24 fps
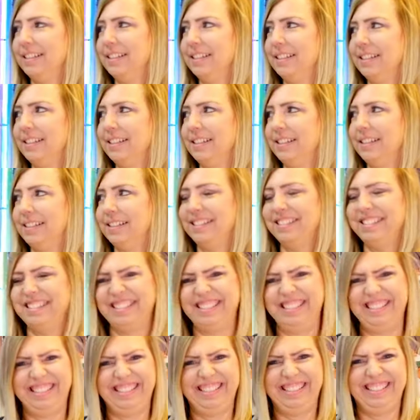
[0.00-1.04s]

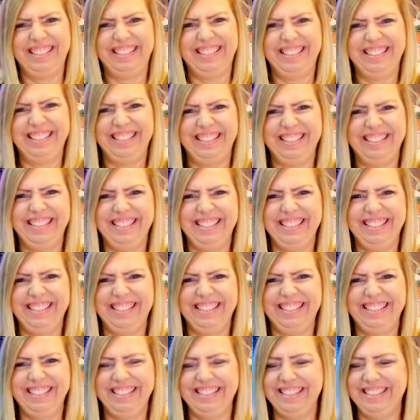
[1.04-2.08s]

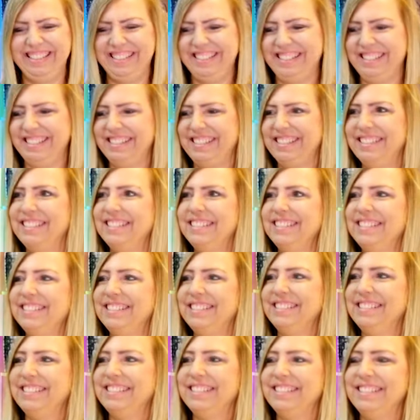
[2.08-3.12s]

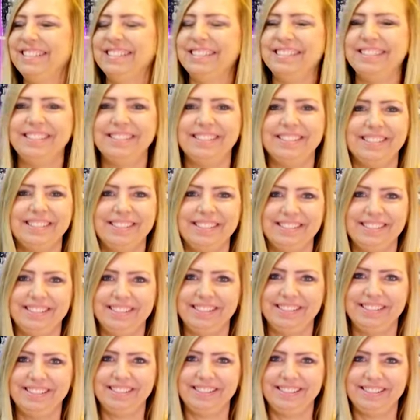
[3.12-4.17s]

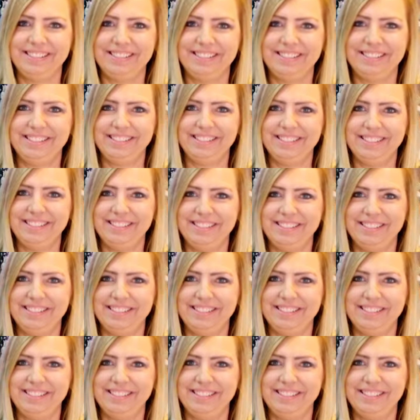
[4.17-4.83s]
(not speaking)